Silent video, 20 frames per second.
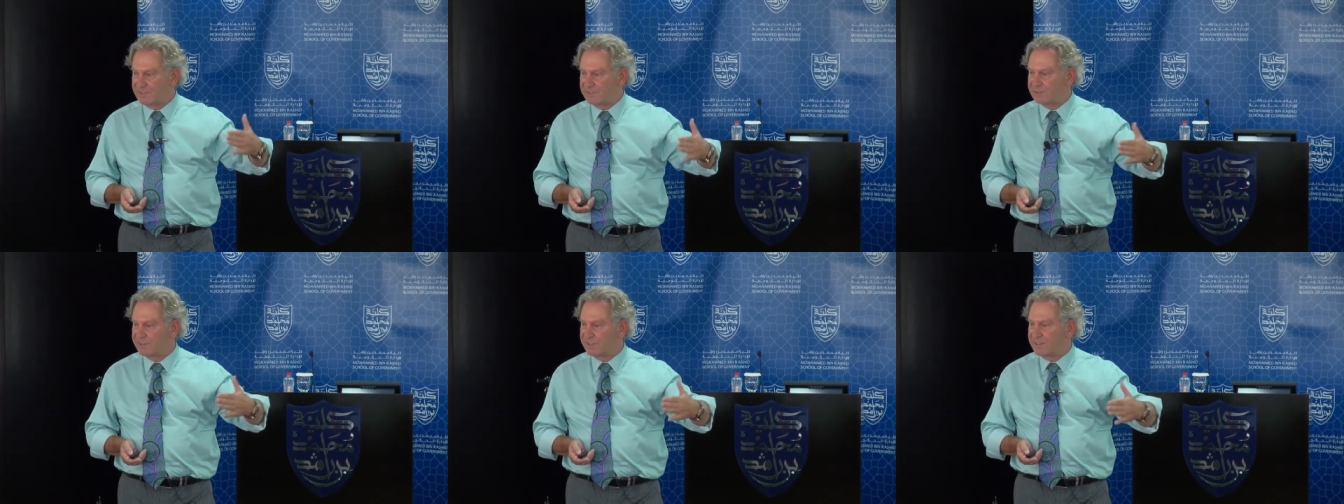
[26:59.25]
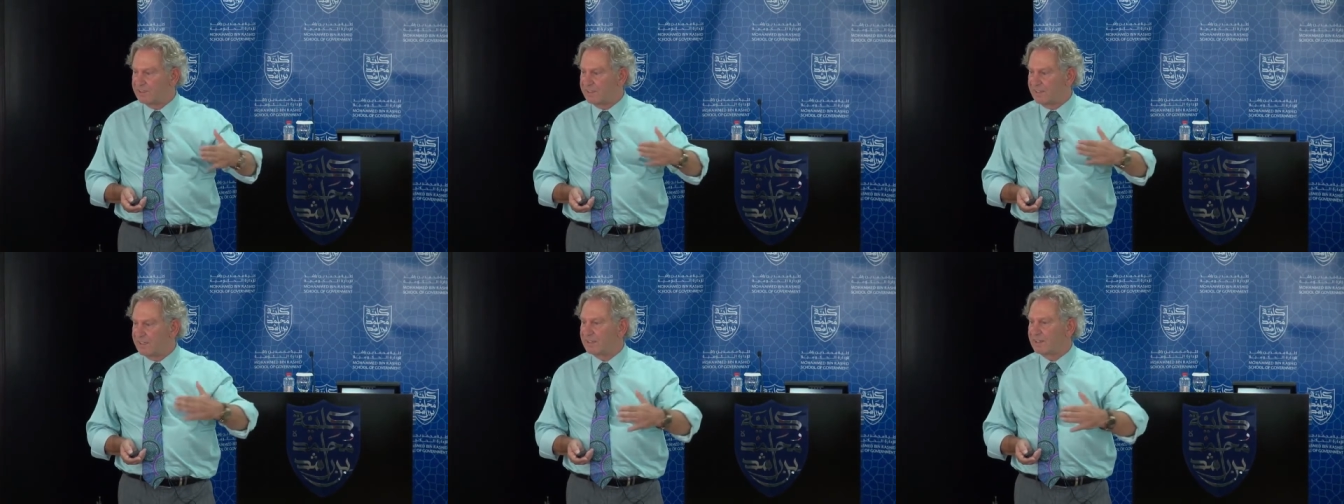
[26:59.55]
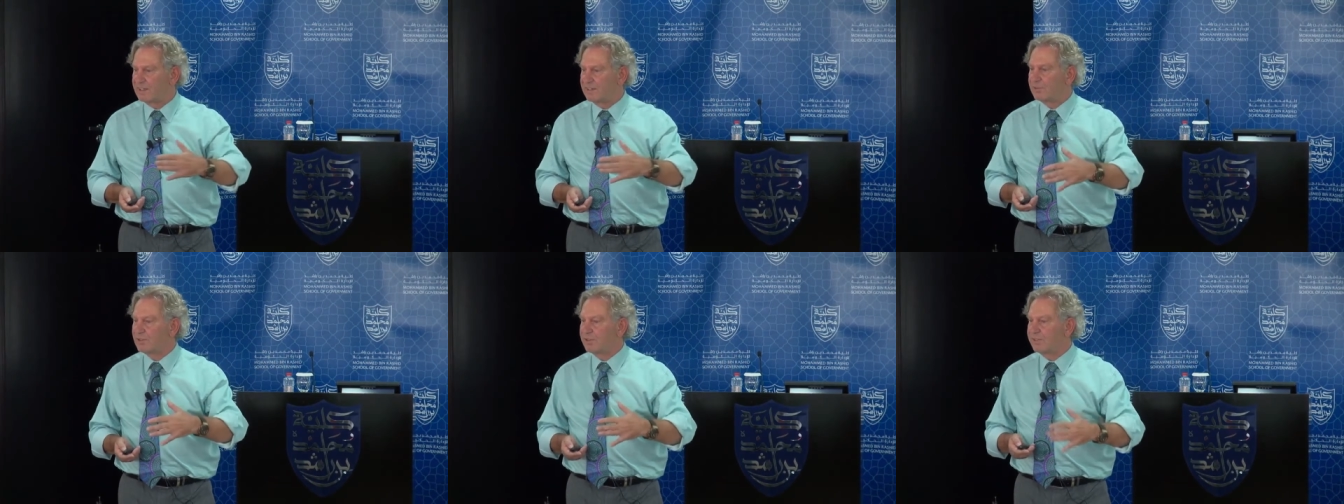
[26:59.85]
treat
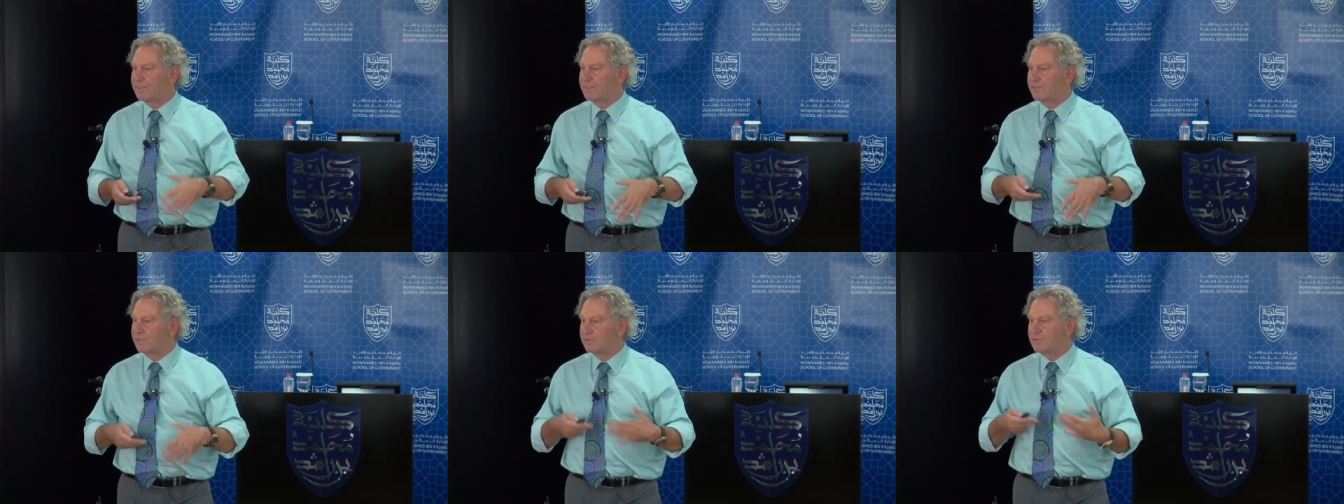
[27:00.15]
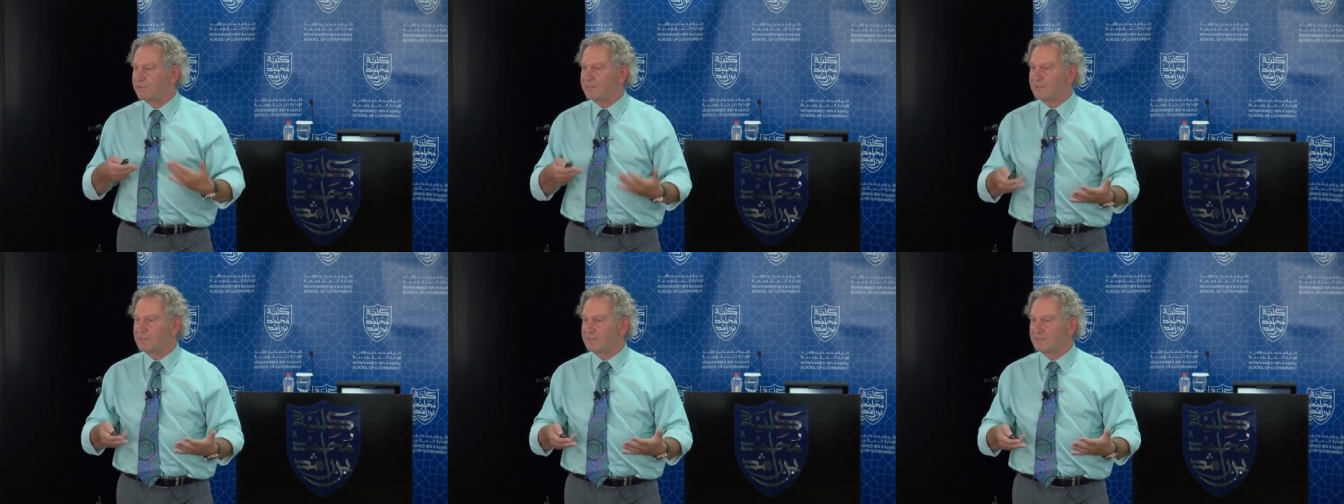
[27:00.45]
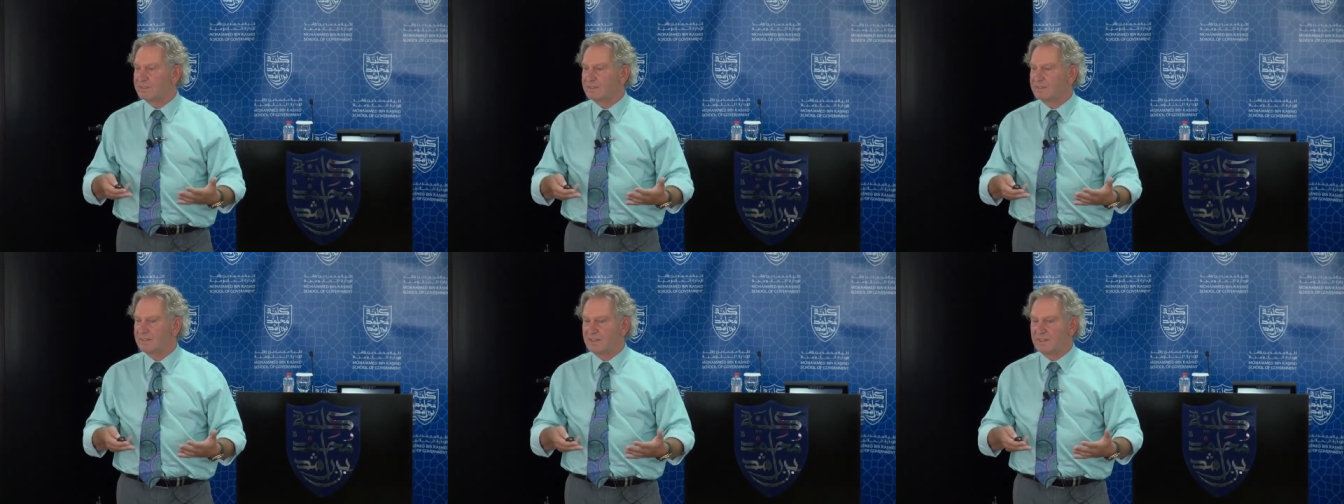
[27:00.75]
data and what they do with
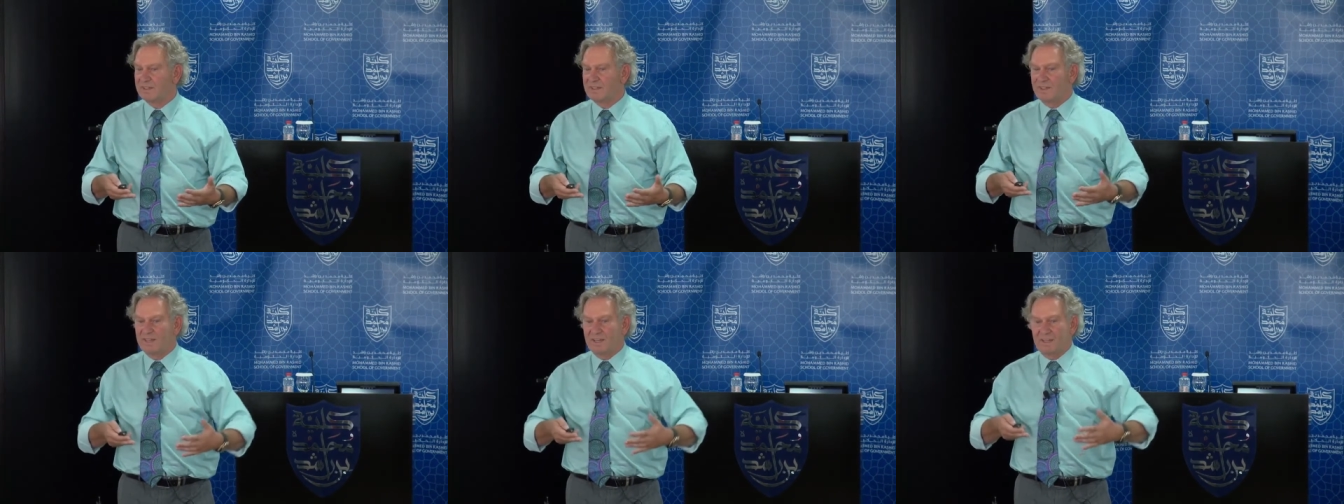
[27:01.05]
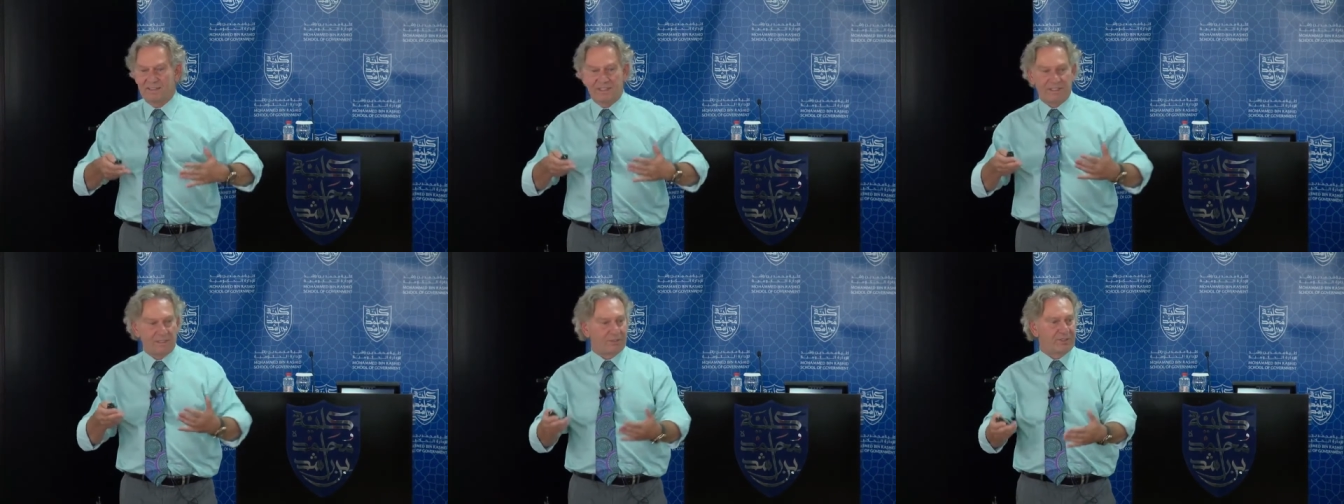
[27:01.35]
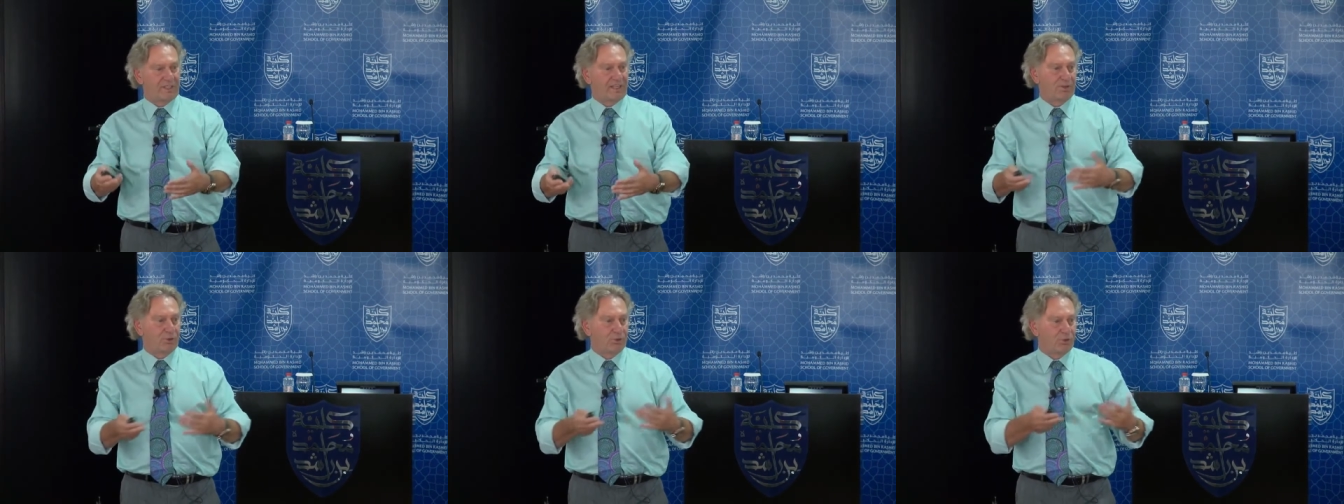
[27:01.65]
it. And then you
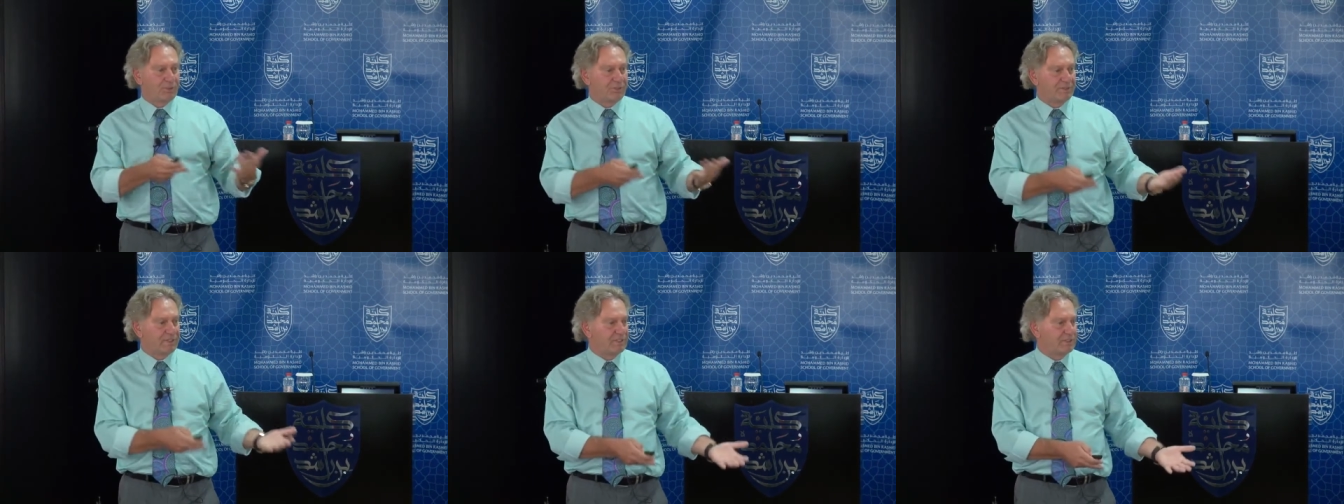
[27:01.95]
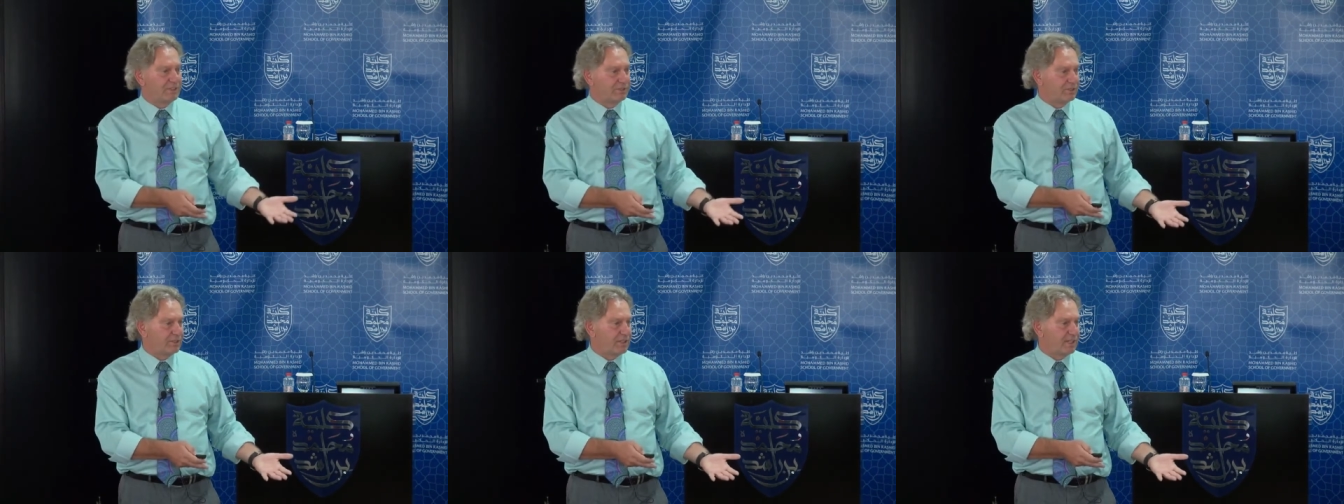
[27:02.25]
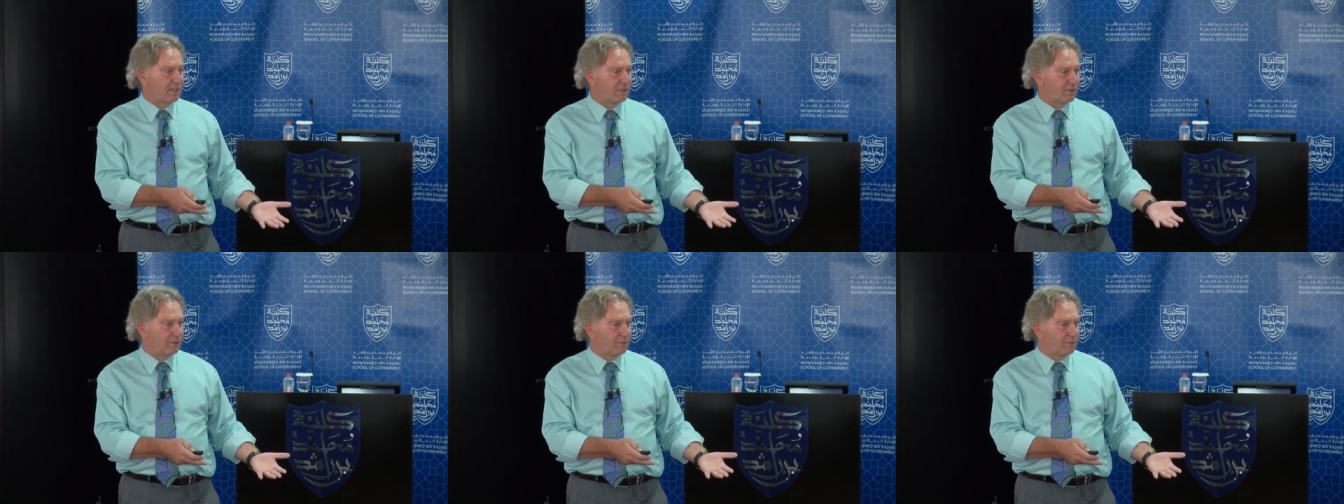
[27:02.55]
can opt in and you can